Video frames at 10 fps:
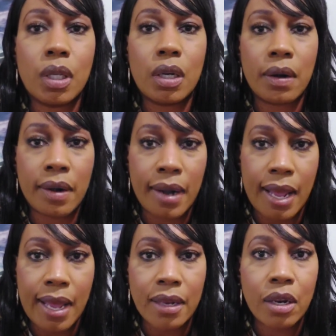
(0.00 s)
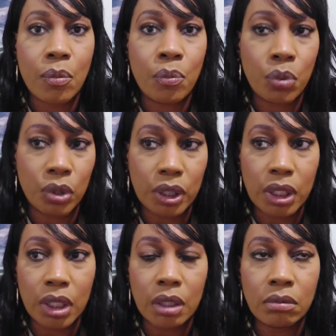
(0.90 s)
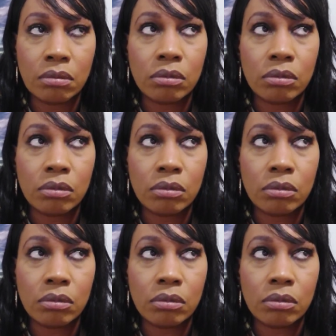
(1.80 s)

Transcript: that are not booking